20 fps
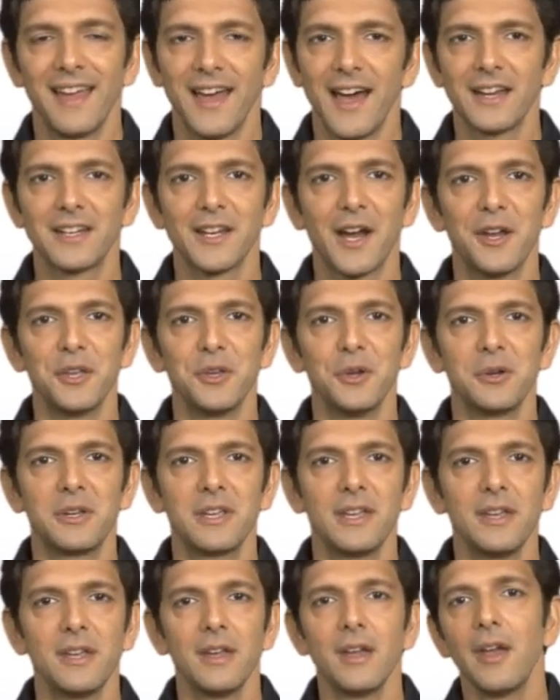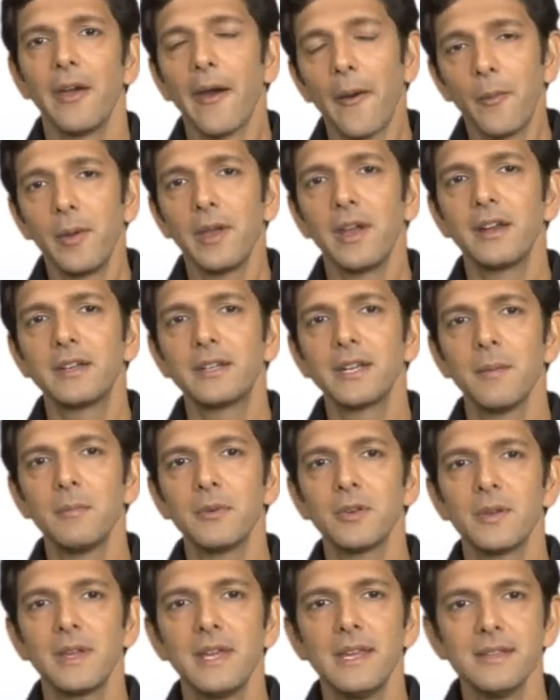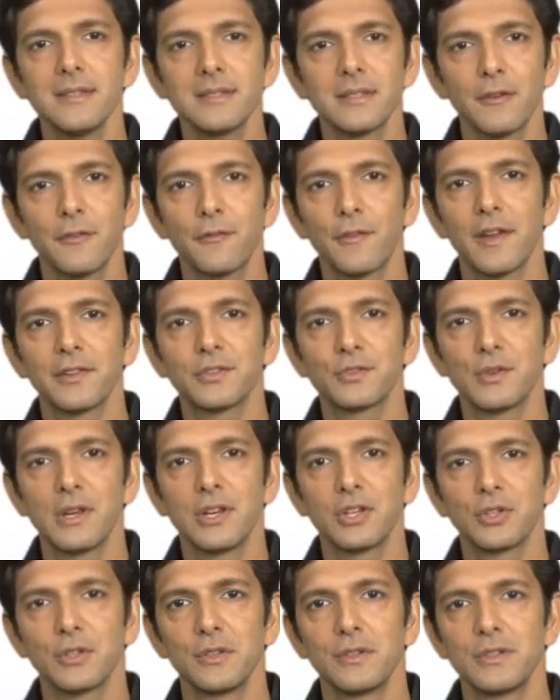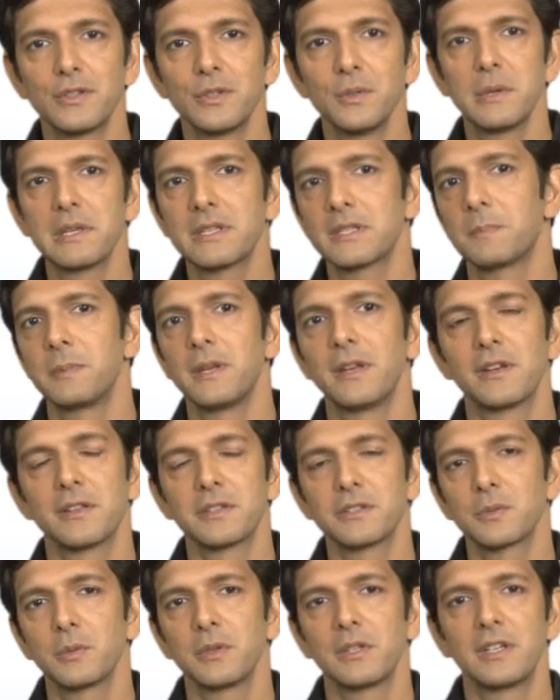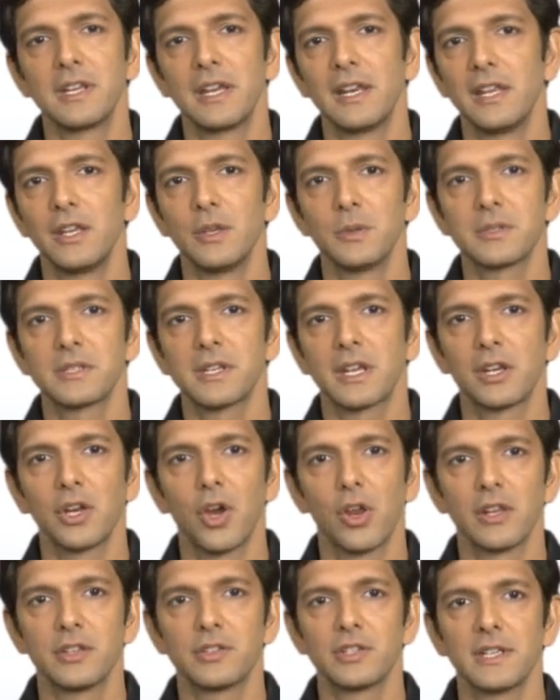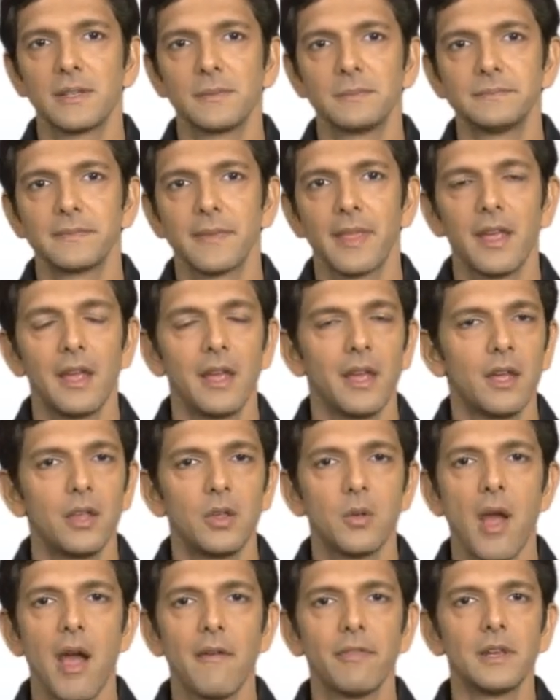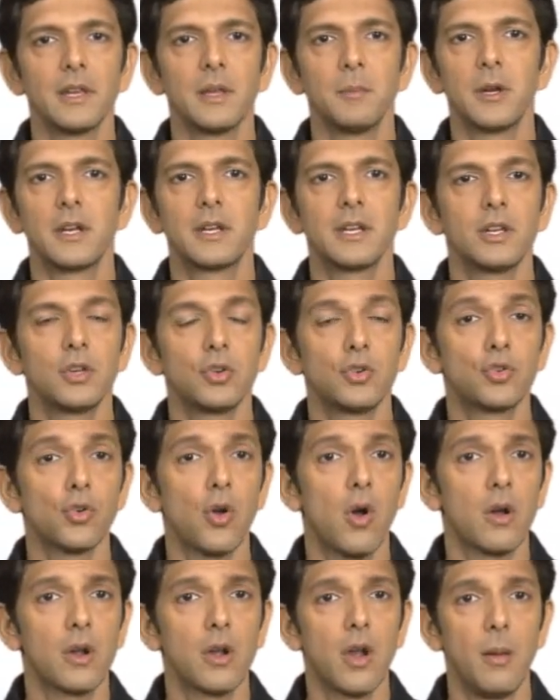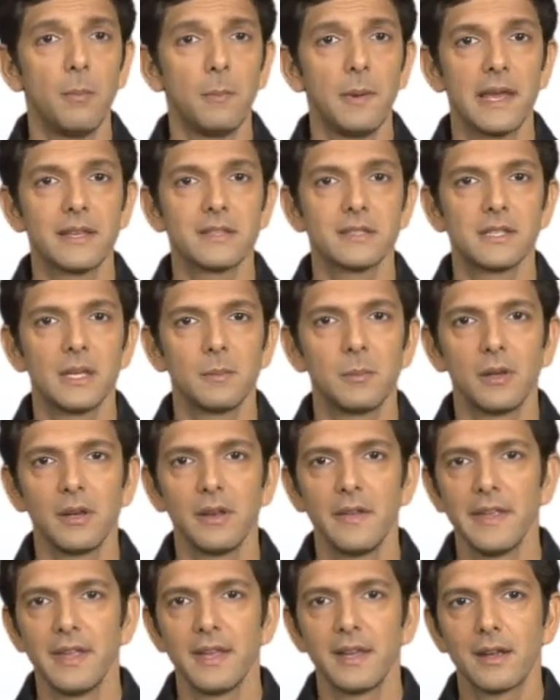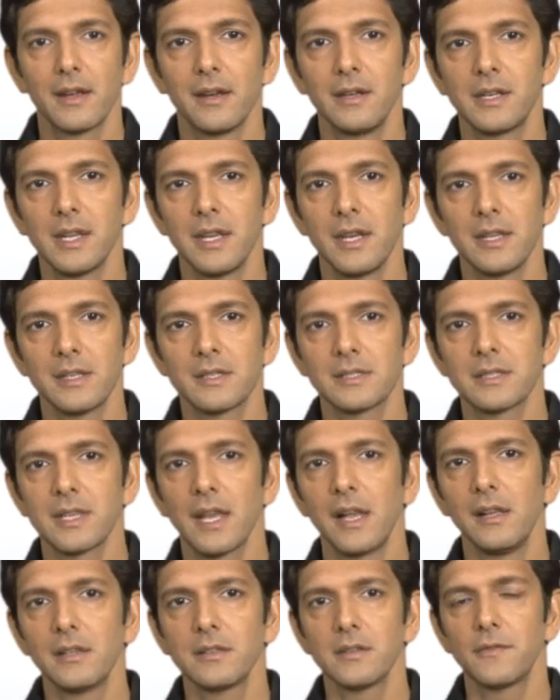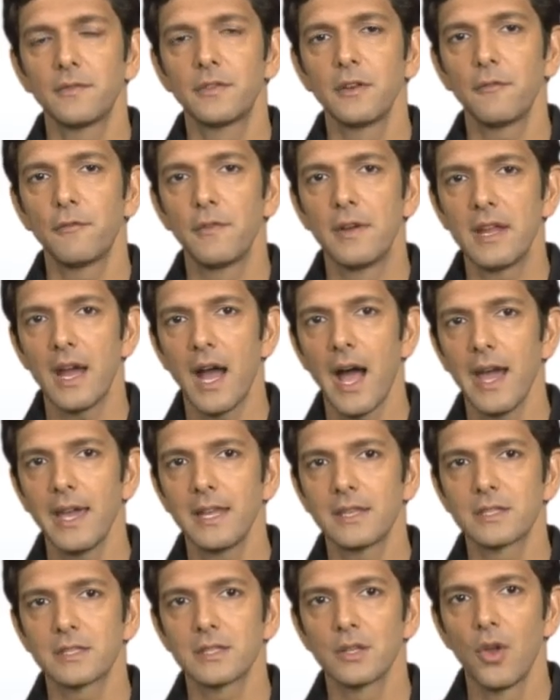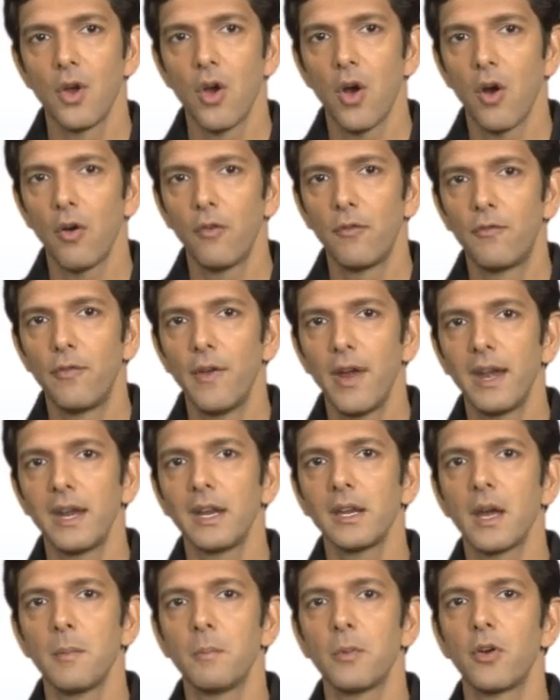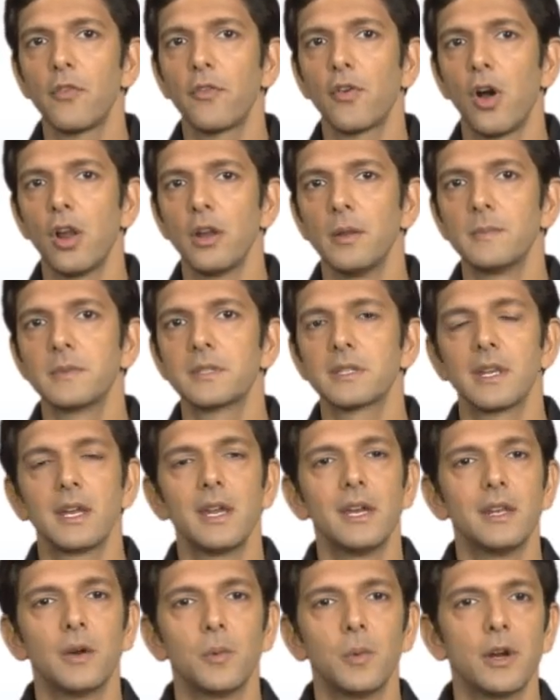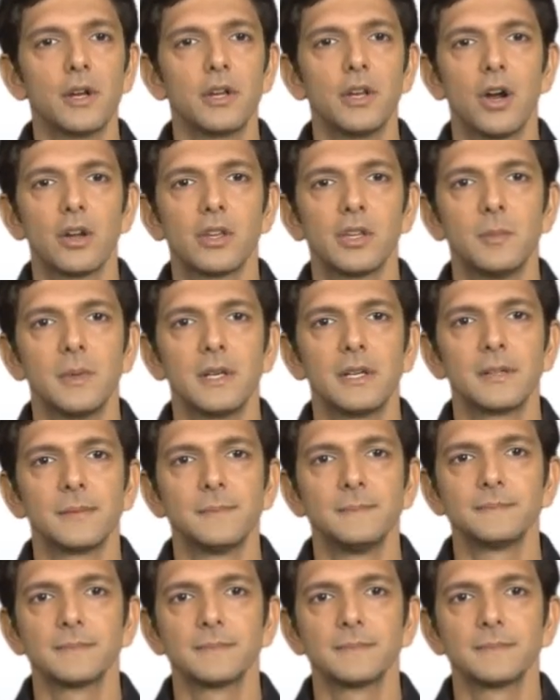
At iYogi, we attempt to ease the frustrations you experience with daily use technology. You have the liberty to draw a complex table containing cells of different heights or varying number of columns in a Word document.